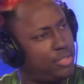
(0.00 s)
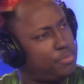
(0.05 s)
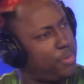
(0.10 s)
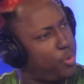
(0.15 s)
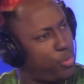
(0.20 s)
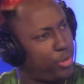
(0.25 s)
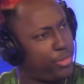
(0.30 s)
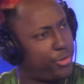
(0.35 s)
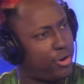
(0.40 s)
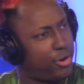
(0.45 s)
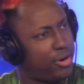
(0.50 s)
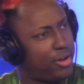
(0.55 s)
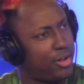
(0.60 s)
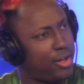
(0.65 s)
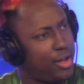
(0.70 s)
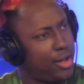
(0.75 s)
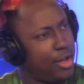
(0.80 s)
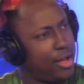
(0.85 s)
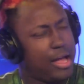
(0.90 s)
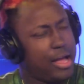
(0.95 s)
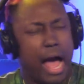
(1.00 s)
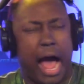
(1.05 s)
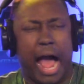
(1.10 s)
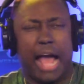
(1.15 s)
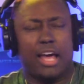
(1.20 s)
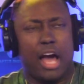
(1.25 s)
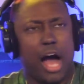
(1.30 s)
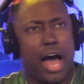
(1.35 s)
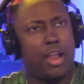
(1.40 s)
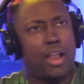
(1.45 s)
He's been with her.
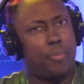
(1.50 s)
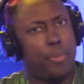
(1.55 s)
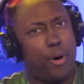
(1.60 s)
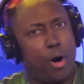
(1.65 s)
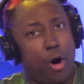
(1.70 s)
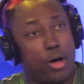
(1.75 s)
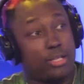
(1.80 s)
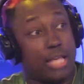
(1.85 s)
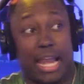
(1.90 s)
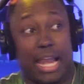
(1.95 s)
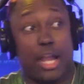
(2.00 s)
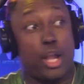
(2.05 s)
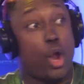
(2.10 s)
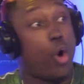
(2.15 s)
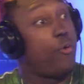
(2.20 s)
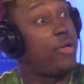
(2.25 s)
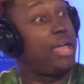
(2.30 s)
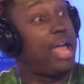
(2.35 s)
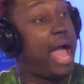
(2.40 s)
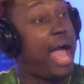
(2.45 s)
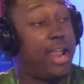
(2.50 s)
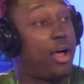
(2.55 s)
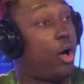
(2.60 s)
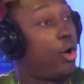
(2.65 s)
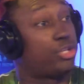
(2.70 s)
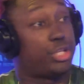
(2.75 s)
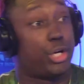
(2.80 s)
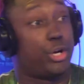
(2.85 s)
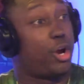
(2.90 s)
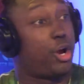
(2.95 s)
I kind of paused. I didn't know he had an
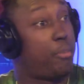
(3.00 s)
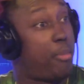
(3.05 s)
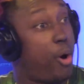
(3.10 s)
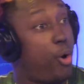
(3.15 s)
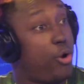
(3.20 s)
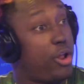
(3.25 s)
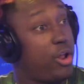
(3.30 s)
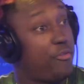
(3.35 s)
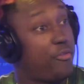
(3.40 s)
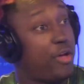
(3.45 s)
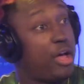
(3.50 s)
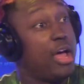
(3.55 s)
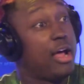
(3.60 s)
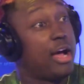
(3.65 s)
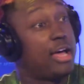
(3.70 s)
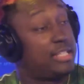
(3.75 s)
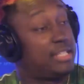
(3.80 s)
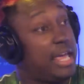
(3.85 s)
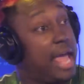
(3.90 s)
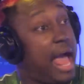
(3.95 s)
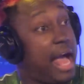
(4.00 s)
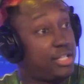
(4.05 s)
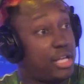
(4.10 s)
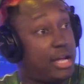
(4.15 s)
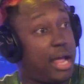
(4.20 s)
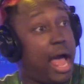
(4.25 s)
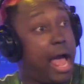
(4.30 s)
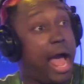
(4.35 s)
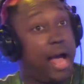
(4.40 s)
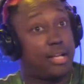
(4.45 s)
ulterior motive. Yeah. Because he
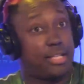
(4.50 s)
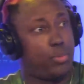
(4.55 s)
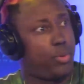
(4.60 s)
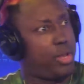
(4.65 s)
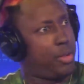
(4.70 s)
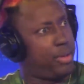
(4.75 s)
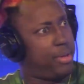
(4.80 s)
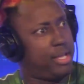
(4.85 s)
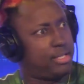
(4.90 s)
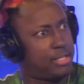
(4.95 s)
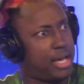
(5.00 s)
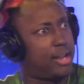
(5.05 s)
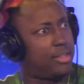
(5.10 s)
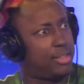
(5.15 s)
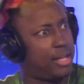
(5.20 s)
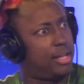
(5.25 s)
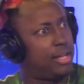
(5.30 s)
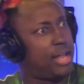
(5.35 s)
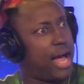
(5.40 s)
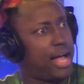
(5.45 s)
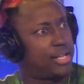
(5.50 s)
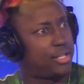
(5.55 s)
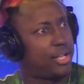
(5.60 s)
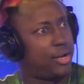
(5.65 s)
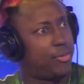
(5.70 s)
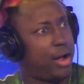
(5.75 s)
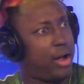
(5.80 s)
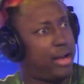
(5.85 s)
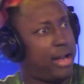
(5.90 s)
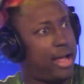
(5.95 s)
actually, wait a minute, he's kind of thinking
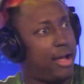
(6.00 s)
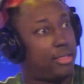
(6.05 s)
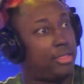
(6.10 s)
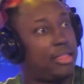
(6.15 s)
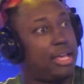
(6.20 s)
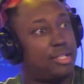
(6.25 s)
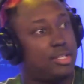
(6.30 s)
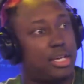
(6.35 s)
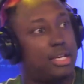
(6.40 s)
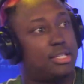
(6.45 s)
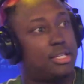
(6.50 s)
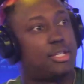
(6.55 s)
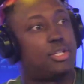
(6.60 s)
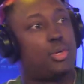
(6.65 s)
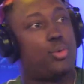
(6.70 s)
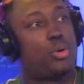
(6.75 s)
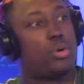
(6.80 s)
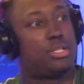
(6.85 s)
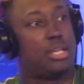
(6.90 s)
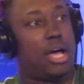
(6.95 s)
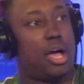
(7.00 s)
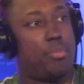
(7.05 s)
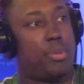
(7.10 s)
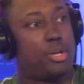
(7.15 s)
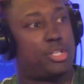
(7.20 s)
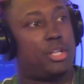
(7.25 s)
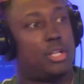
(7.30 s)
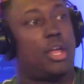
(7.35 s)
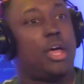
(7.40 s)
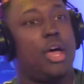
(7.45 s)
logically right now. Yeah. This is a suicide
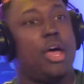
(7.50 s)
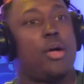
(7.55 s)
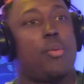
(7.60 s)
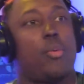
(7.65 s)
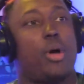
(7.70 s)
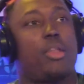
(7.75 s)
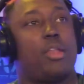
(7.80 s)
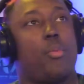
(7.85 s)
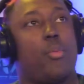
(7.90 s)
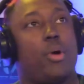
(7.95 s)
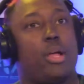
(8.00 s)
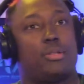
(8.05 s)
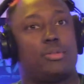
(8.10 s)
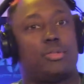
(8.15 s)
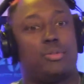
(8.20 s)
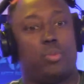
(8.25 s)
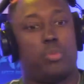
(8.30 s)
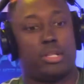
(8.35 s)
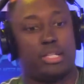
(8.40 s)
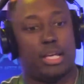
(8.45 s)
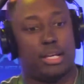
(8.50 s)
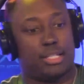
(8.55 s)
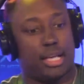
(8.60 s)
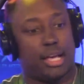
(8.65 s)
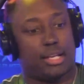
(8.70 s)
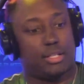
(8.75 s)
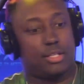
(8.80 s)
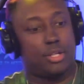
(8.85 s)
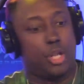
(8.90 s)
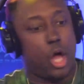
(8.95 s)
mission. When Dick
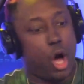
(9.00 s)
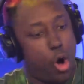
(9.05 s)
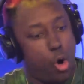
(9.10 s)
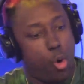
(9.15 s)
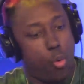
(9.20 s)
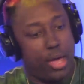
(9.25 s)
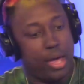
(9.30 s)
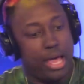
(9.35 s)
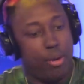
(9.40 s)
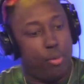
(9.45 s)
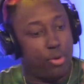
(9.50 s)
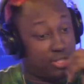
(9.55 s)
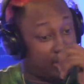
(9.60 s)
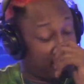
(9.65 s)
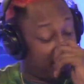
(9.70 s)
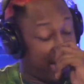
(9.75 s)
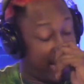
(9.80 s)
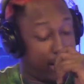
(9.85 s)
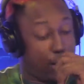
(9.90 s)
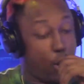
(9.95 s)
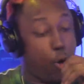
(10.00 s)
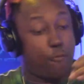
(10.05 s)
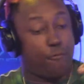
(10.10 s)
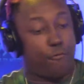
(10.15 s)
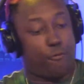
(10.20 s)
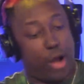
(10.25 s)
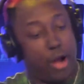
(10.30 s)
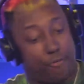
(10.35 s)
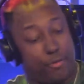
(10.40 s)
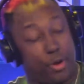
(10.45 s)
says no, he wasn't saying no
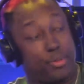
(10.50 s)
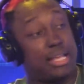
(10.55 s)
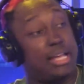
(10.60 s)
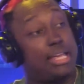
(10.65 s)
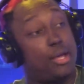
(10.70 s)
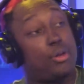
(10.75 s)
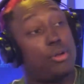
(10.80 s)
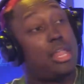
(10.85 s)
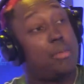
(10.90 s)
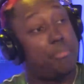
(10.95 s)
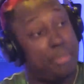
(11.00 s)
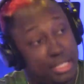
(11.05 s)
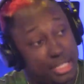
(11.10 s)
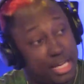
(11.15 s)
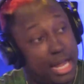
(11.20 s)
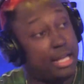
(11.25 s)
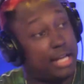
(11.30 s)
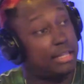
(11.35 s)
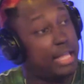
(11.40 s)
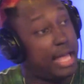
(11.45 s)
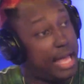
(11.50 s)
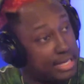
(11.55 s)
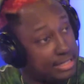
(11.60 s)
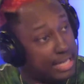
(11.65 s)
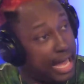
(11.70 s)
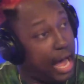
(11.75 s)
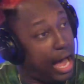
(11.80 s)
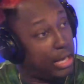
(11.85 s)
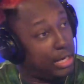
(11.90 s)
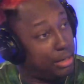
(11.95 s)
forever. He was like, yo, let me check
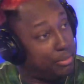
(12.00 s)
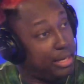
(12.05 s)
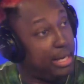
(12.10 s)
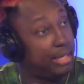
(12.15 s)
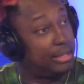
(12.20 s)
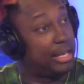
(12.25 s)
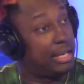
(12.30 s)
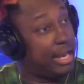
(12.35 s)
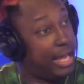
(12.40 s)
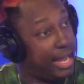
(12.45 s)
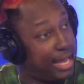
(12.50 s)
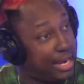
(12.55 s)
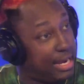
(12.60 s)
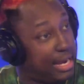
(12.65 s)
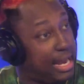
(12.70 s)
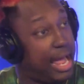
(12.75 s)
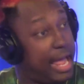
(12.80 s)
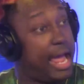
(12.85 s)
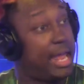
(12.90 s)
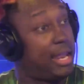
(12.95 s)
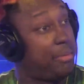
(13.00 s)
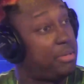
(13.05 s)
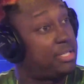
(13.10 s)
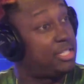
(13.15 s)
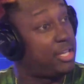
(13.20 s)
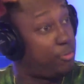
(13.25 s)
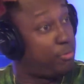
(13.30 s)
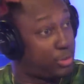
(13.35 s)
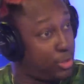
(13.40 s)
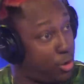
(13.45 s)
things out. Let me get the lay of the land. Let me
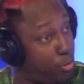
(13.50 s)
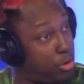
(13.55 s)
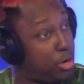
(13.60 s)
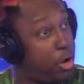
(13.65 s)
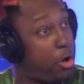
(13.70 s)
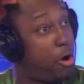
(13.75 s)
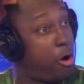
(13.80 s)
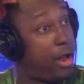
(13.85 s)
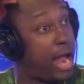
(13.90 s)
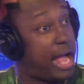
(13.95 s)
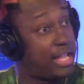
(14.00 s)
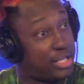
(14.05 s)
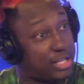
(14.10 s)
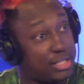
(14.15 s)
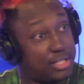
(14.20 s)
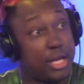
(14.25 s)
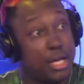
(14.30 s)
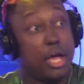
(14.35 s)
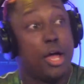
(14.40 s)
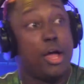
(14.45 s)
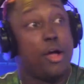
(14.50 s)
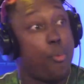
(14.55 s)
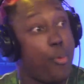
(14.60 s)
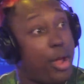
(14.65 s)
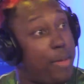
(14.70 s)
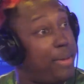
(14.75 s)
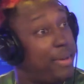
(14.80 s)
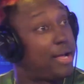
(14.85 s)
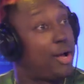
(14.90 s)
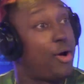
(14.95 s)
see what's going on.
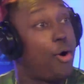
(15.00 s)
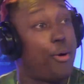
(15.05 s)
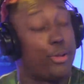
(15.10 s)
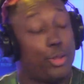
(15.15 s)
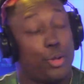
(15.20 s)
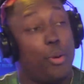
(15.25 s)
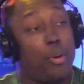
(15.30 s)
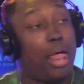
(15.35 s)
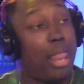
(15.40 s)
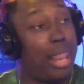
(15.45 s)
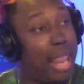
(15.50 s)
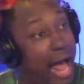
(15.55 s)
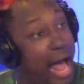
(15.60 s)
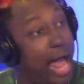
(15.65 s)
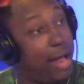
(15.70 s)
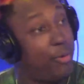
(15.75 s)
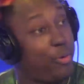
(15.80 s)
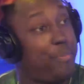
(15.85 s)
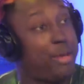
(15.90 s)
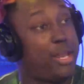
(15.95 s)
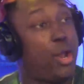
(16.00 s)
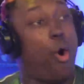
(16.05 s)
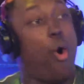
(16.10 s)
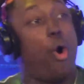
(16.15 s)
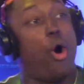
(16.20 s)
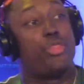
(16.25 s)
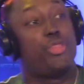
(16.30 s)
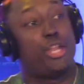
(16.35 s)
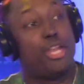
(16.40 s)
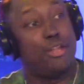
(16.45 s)
We've been going through a lot. We've been
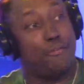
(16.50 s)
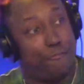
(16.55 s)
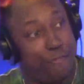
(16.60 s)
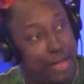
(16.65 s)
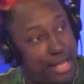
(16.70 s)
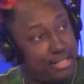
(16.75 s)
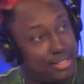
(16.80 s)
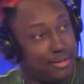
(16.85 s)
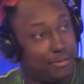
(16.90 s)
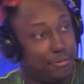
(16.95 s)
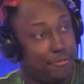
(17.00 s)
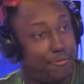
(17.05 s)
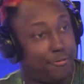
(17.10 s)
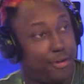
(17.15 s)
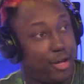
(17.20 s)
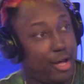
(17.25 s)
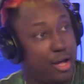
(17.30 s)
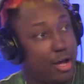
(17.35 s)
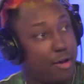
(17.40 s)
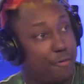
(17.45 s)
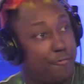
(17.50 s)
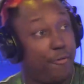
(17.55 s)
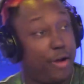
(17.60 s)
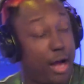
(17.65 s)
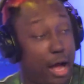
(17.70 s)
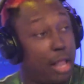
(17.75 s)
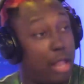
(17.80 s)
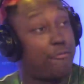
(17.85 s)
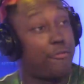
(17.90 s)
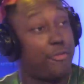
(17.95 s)
on the defensive
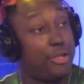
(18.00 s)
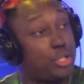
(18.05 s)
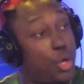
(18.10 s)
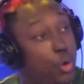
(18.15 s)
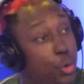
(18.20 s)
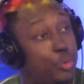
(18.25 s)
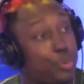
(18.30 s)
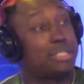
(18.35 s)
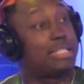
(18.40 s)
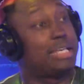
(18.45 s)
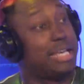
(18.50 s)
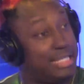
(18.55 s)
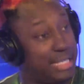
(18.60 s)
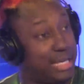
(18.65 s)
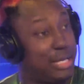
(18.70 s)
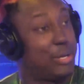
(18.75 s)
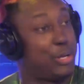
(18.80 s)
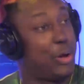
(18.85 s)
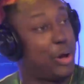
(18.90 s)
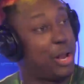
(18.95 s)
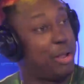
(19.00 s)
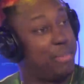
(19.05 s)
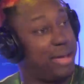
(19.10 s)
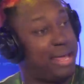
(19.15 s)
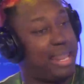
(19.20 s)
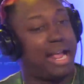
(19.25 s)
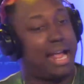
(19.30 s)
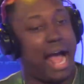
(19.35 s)
for this whole season. You know what I mean?